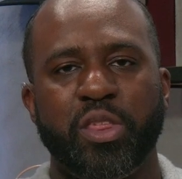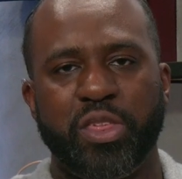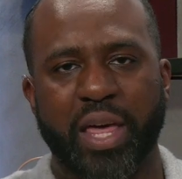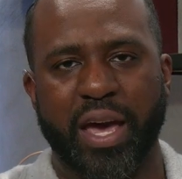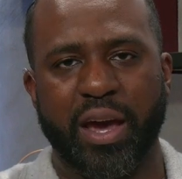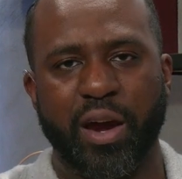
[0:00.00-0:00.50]

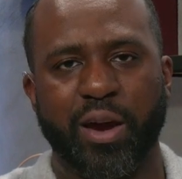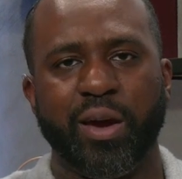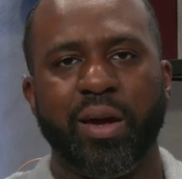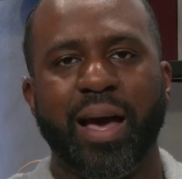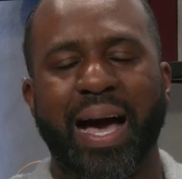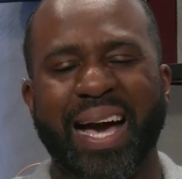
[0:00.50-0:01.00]
their
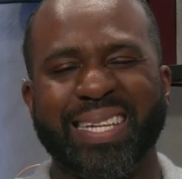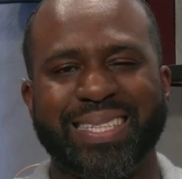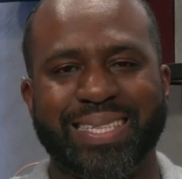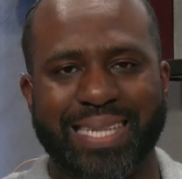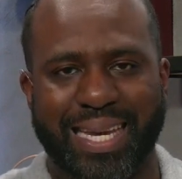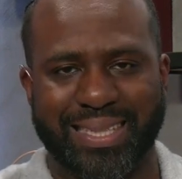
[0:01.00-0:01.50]

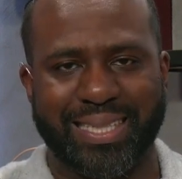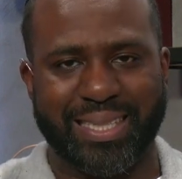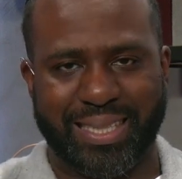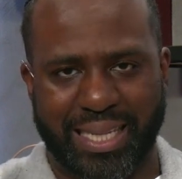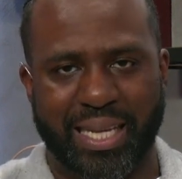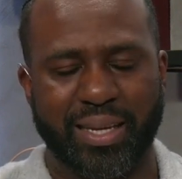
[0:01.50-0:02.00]

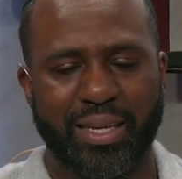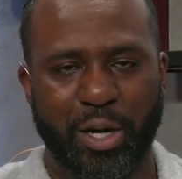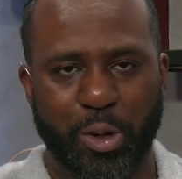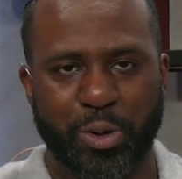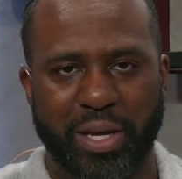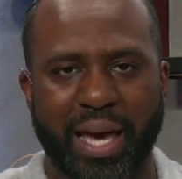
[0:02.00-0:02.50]
identity,
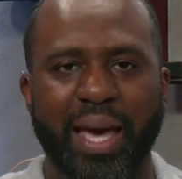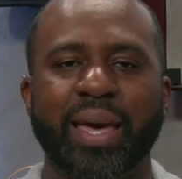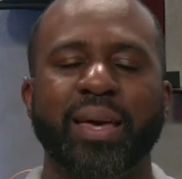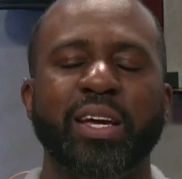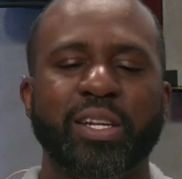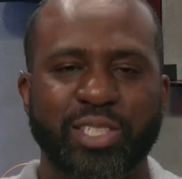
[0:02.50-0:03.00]
okay?